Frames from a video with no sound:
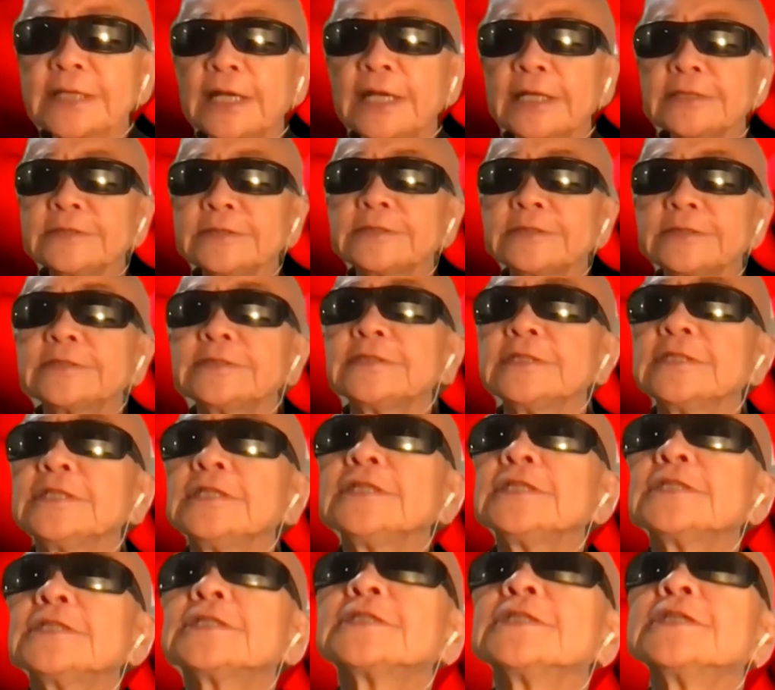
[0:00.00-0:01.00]
I
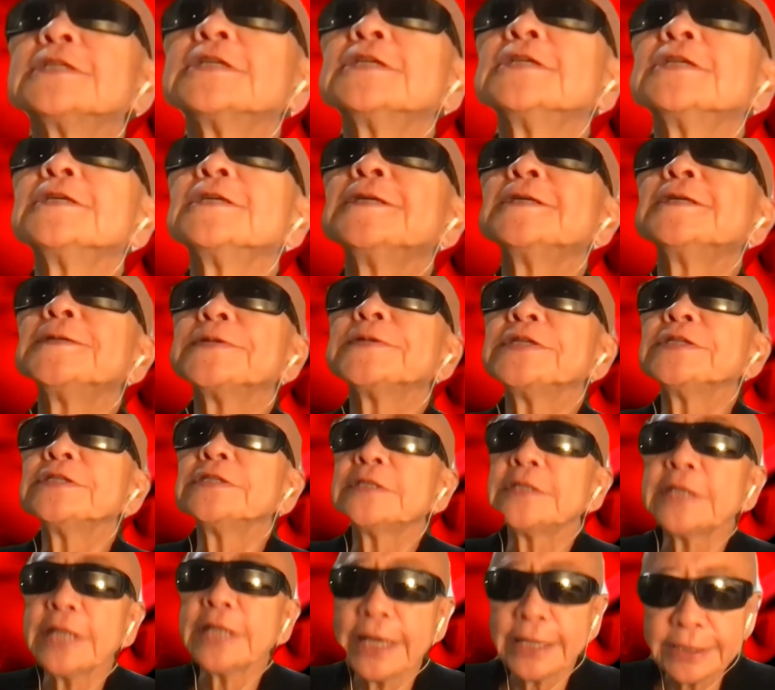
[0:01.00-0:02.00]
think in
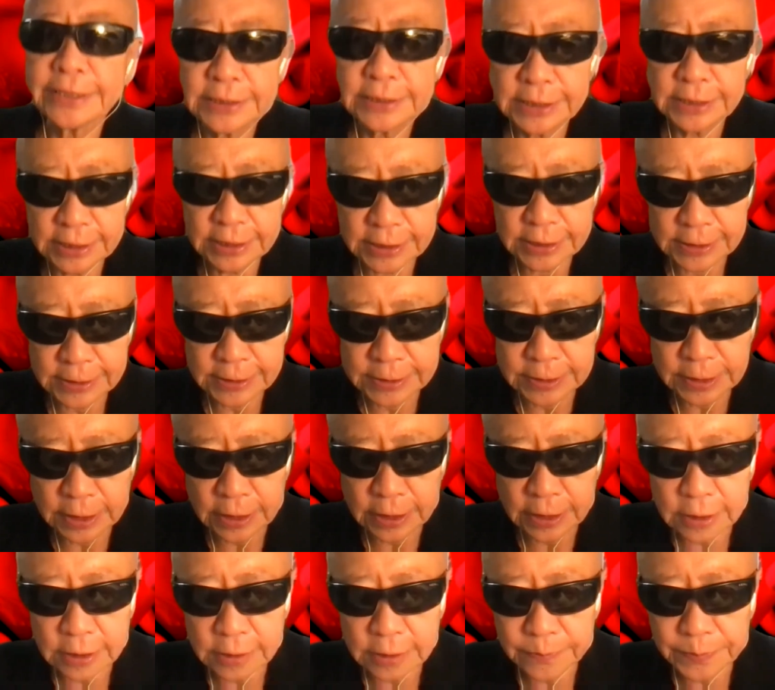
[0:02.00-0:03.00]
the
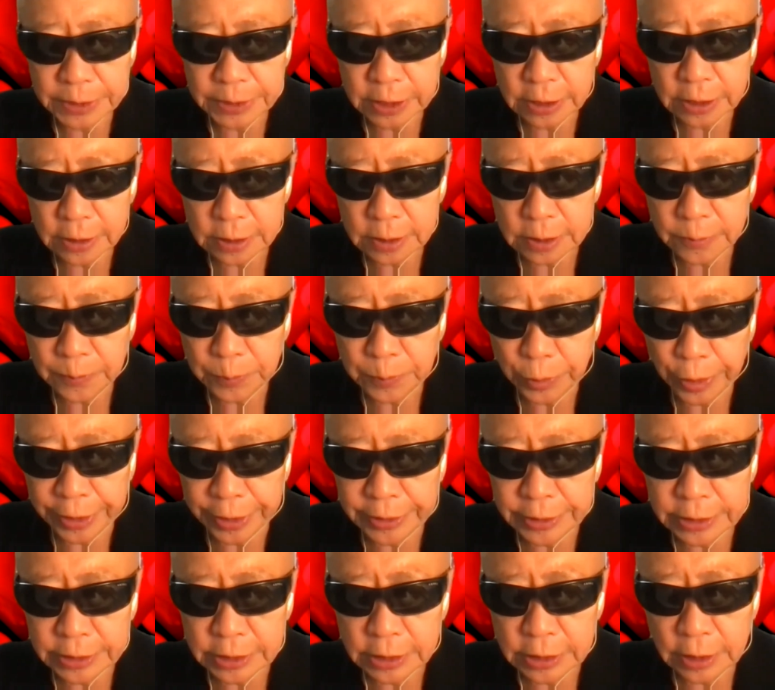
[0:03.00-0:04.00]
90s, because of
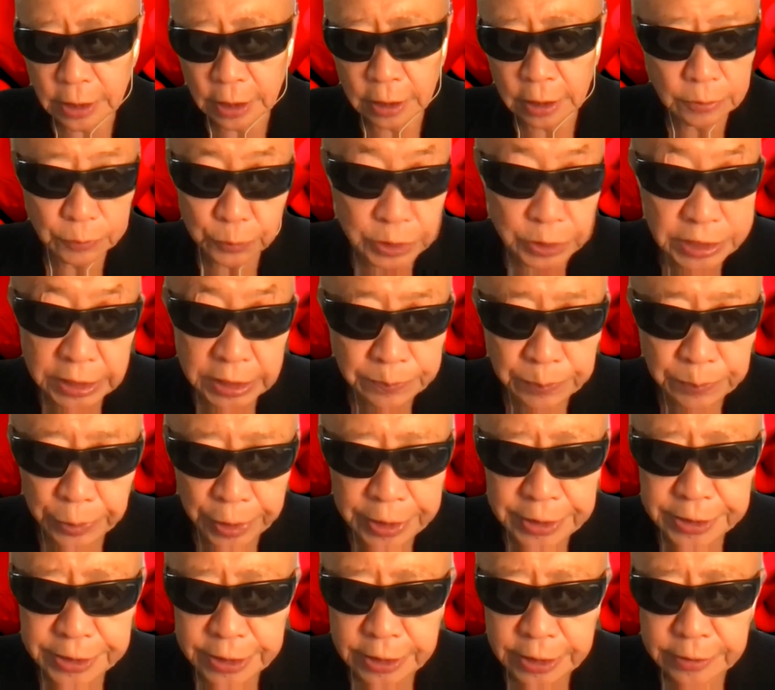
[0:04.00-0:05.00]
with the
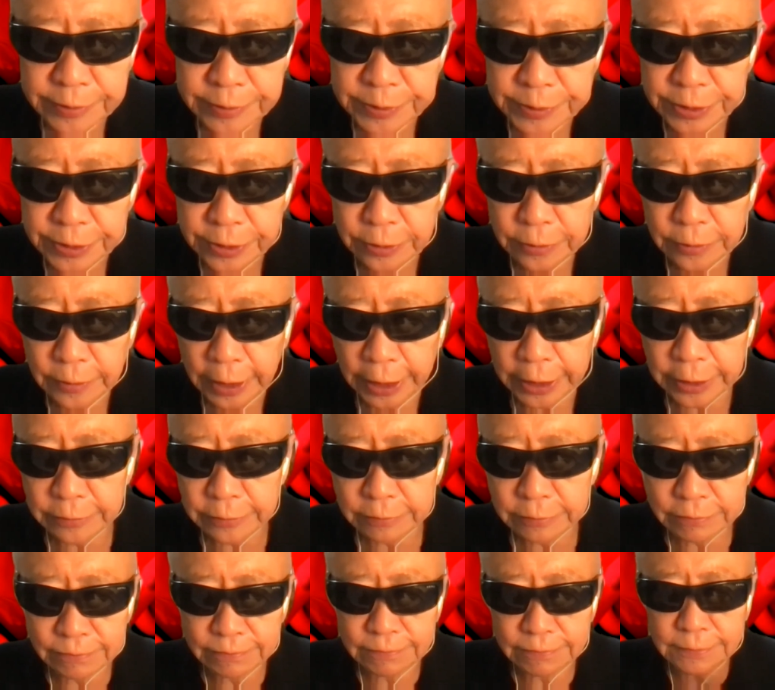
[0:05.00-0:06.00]
Brandon, so I
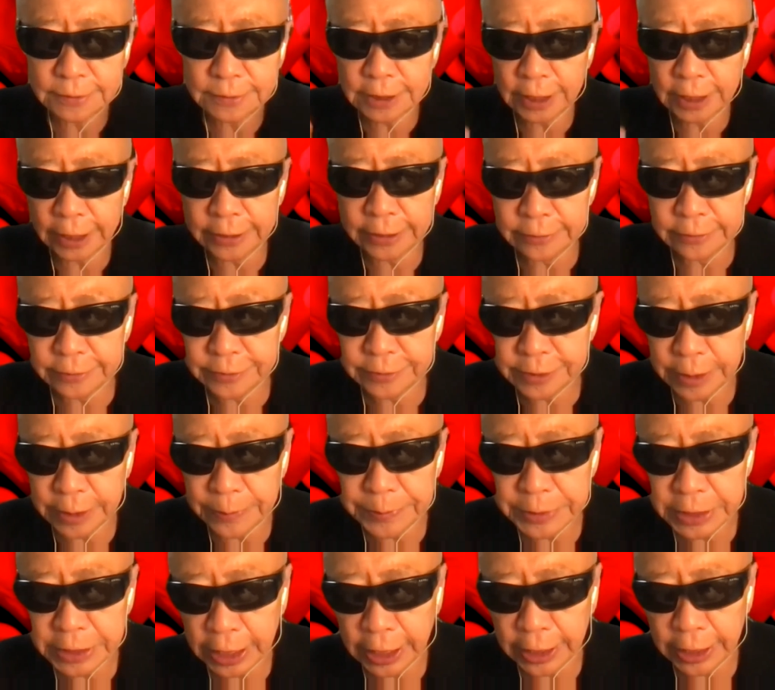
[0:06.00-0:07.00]
kind of
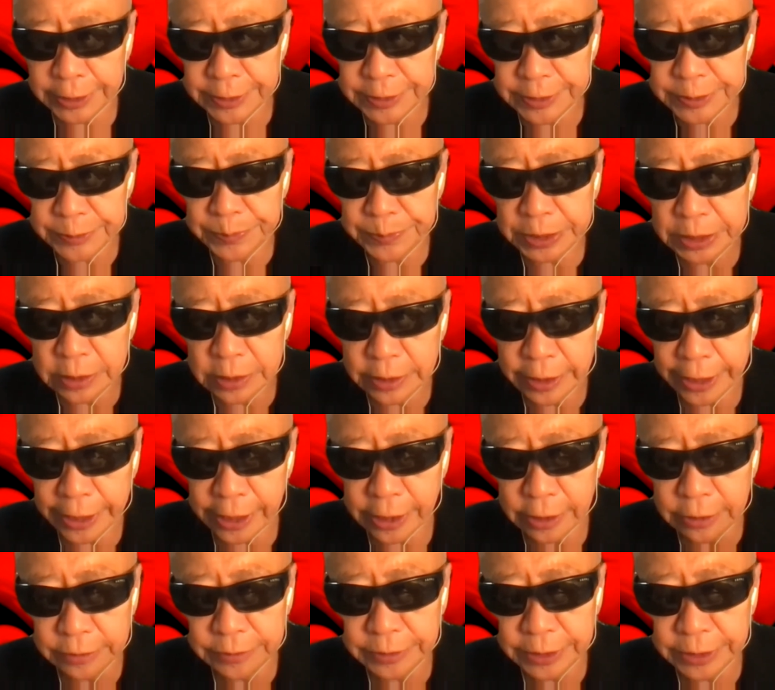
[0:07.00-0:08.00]
sometimes been
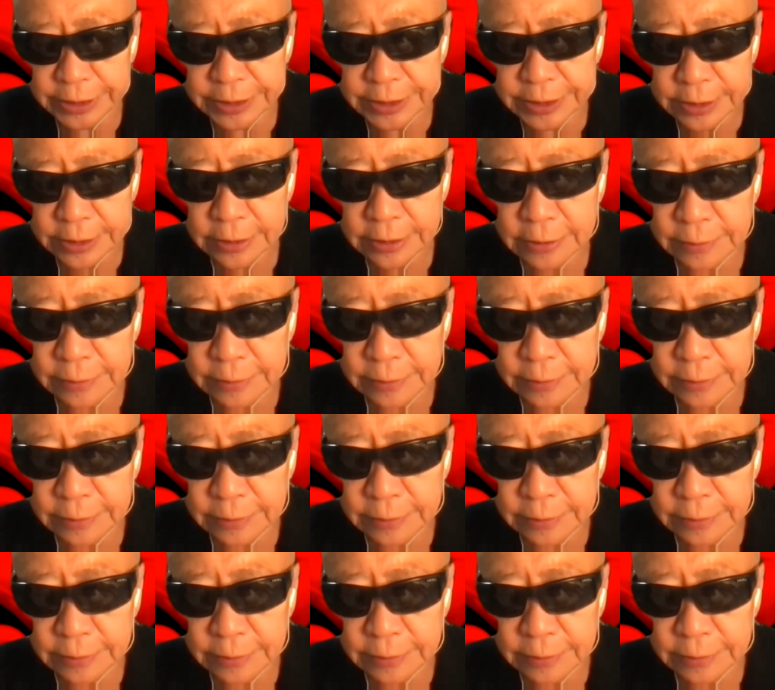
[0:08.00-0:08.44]
held as a